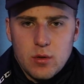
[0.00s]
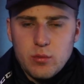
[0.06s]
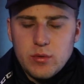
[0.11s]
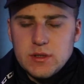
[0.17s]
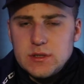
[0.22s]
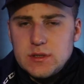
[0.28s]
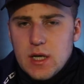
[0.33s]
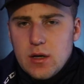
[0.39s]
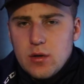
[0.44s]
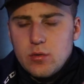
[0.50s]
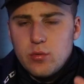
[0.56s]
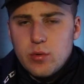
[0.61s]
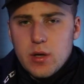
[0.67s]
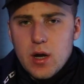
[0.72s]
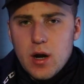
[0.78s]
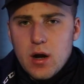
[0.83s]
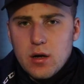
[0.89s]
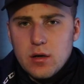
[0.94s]
We stay who
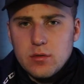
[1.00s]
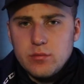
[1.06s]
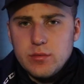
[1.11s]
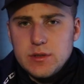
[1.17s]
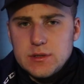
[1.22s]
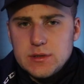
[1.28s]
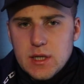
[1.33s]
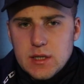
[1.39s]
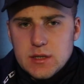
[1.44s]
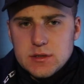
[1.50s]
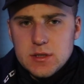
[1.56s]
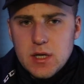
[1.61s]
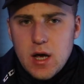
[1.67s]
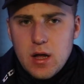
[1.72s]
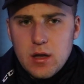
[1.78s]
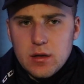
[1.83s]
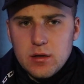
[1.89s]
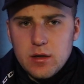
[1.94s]
we are. We stay
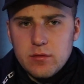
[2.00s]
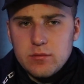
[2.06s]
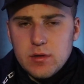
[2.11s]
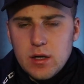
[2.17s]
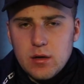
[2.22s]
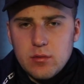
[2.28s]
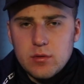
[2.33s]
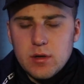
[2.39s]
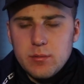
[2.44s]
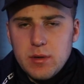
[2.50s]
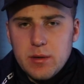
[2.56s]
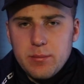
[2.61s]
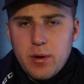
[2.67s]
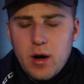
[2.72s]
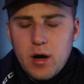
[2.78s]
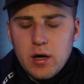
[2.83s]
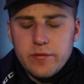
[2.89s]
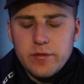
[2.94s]
solid. If they don't want to be
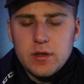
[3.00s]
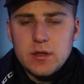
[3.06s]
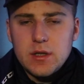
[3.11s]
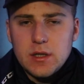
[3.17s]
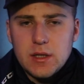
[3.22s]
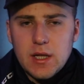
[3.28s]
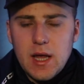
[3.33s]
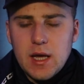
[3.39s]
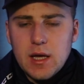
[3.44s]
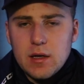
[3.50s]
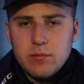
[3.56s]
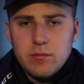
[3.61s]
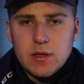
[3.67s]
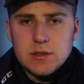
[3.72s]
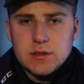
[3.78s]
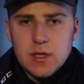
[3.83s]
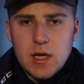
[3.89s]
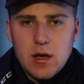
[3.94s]
a part of it, then they can
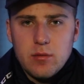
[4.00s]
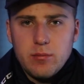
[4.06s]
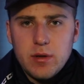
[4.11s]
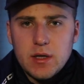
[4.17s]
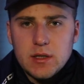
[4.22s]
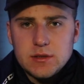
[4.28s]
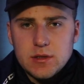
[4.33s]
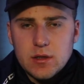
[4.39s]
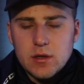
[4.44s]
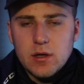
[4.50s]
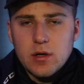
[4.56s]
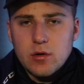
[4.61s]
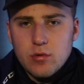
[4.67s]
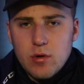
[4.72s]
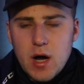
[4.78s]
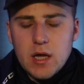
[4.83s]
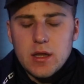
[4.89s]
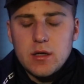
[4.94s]
miss out, because they're going to
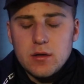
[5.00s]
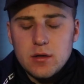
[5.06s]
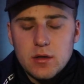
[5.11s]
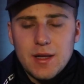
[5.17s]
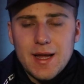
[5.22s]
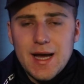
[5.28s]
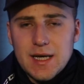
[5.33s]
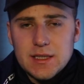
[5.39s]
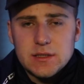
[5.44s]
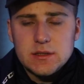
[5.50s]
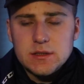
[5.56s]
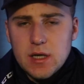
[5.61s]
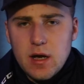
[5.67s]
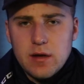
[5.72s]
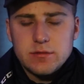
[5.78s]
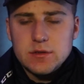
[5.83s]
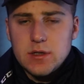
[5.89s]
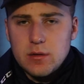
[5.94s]
cry their little asses
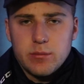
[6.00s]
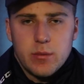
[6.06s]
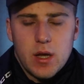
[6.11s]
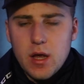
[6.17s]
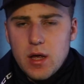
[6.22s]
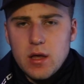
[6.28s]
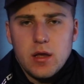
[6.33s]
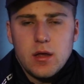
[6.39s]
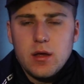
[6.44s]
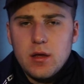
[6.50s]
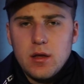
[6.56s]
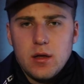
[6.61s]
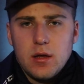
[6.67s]
off someday.